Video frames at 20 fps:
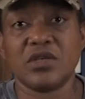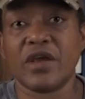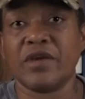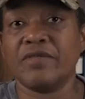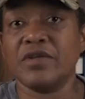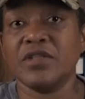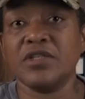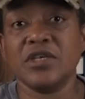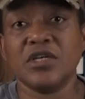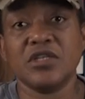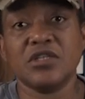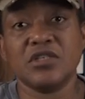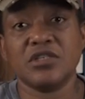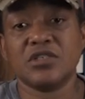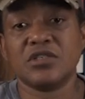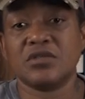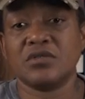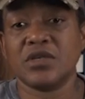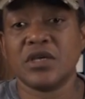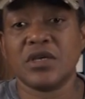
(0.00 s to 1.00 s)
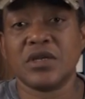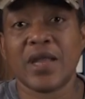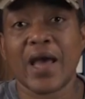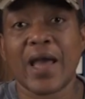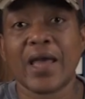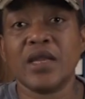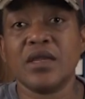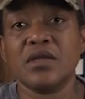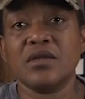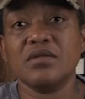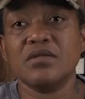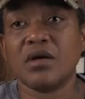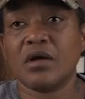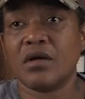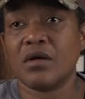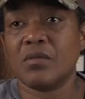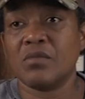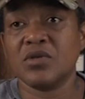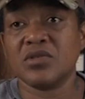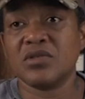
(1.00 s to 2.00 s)
everything just ignited
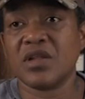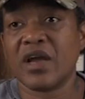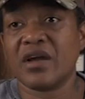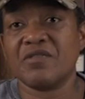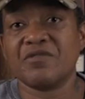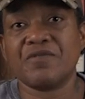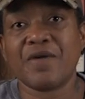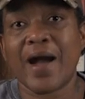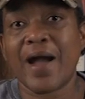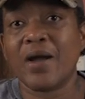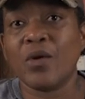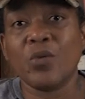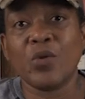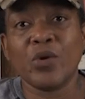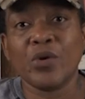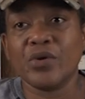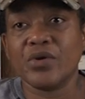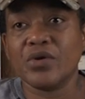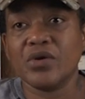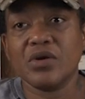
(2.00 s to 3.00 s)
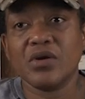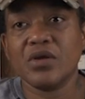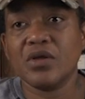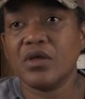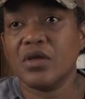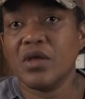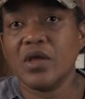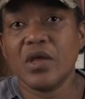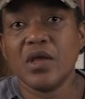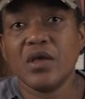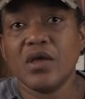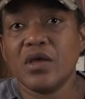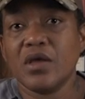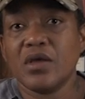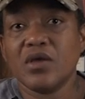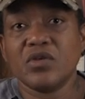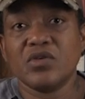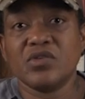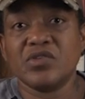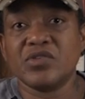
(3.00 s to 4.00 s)
almost like a firework.
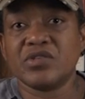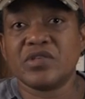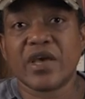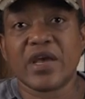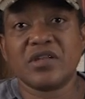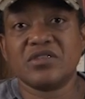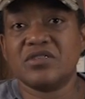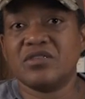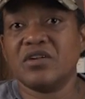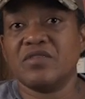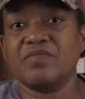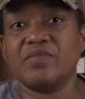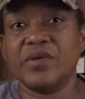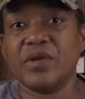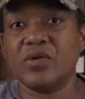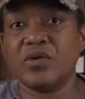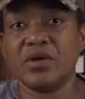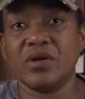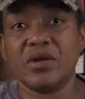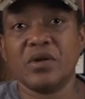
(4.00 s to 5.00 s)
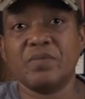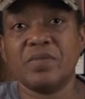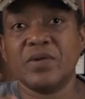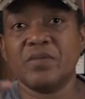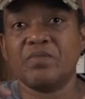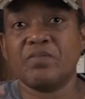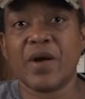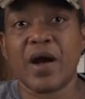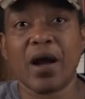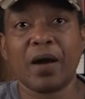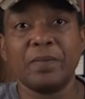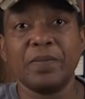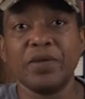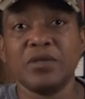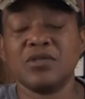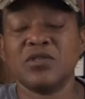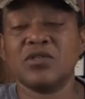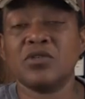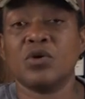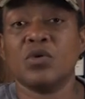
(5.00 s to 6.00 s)
You just had stuff blowing up and
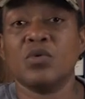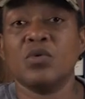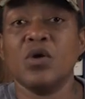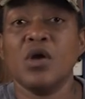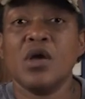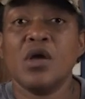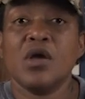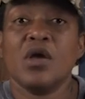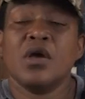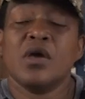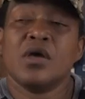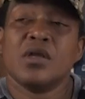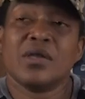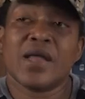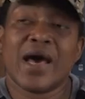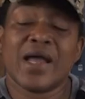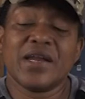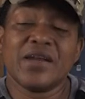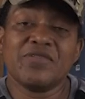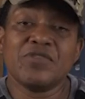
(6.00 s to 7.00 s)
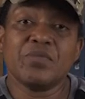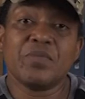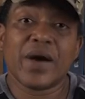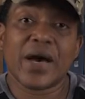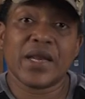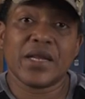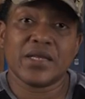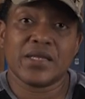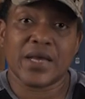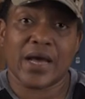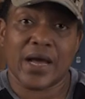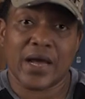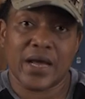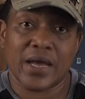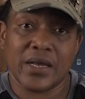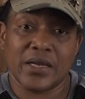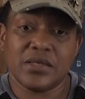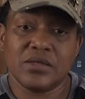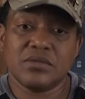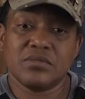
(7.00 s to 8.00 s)
popping. So not everybody
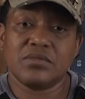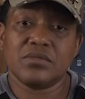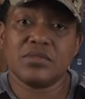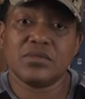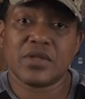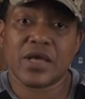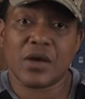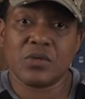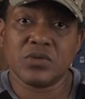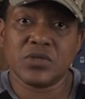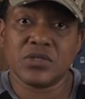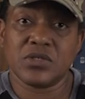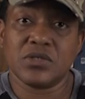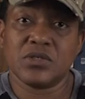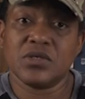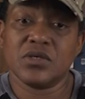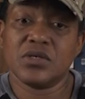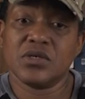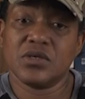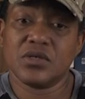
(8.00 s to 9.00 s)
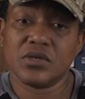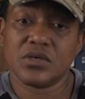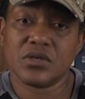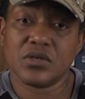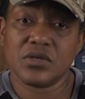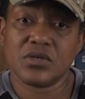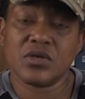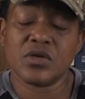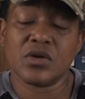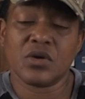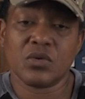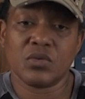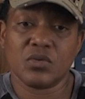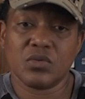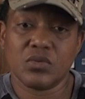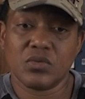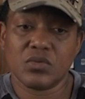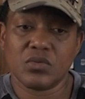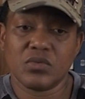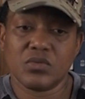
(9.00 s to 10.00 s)
died. That was, you know,
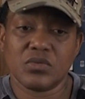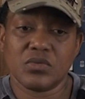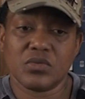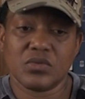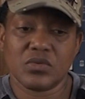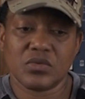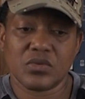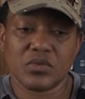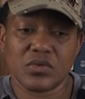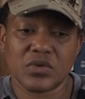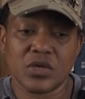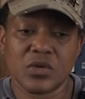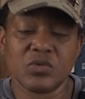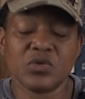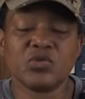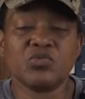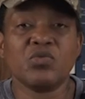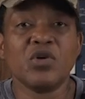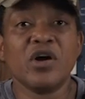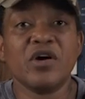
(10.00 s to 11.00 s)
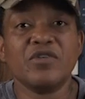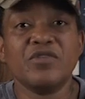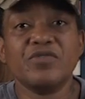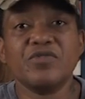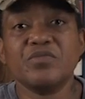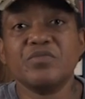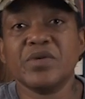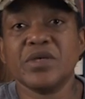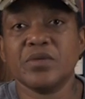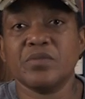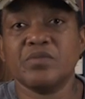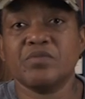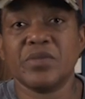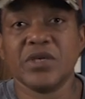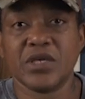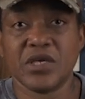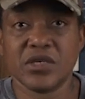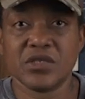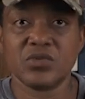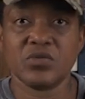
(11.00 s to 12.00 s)
it was rough
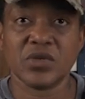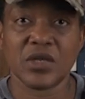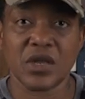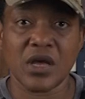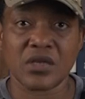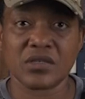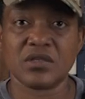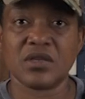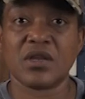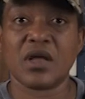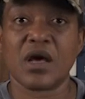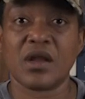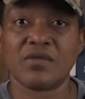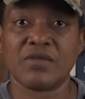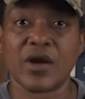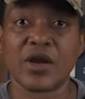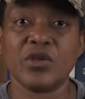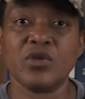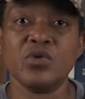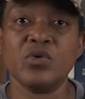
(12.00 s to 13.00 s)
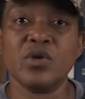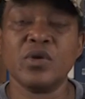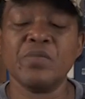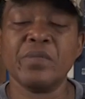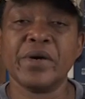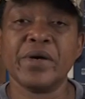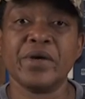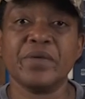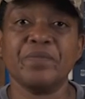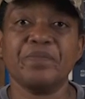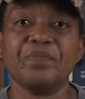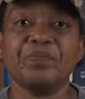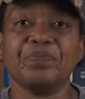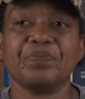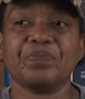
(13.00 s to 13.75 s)
because we lost a lot of our unit, but